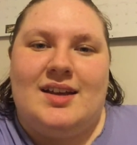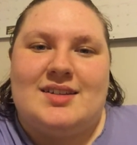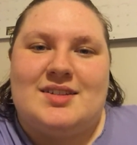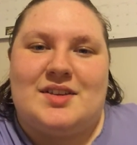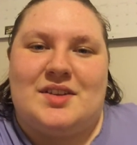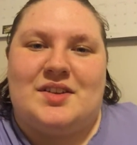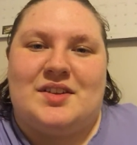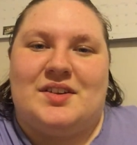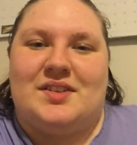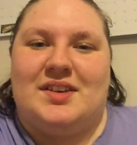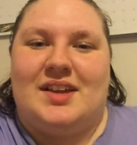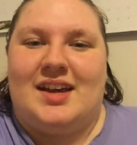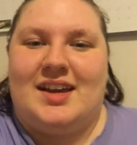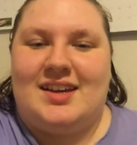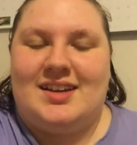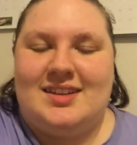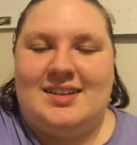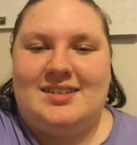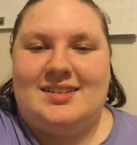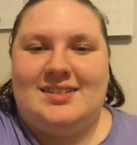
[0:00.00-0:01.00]
so they're
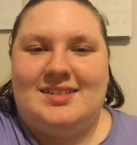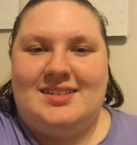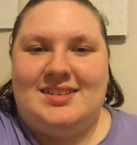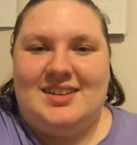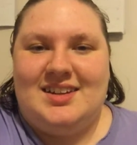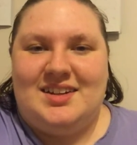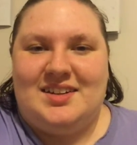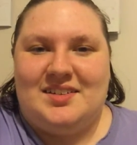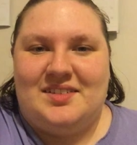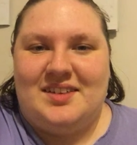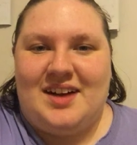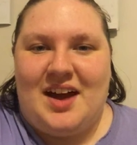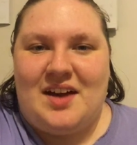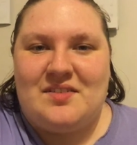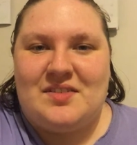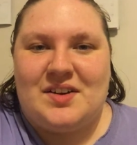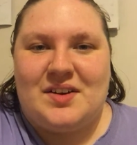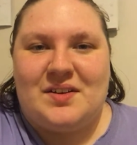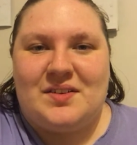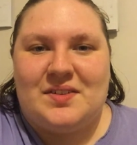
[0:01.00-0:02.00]
like, you know,
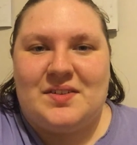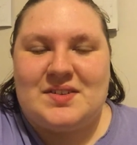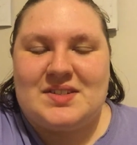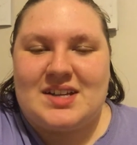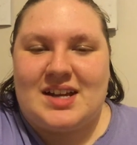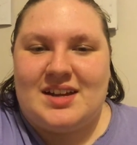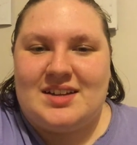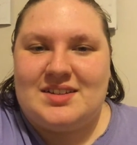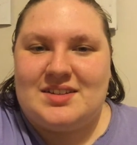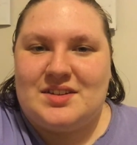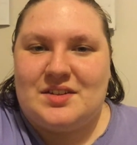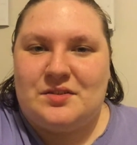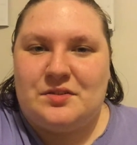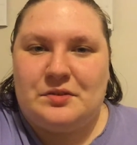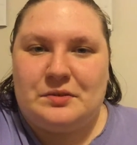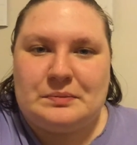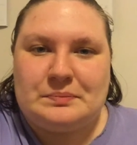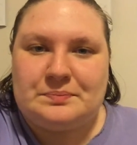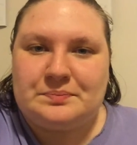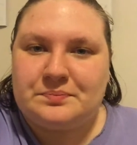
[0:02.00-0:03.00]
having all those kinds
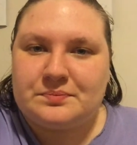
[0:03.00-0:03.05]
of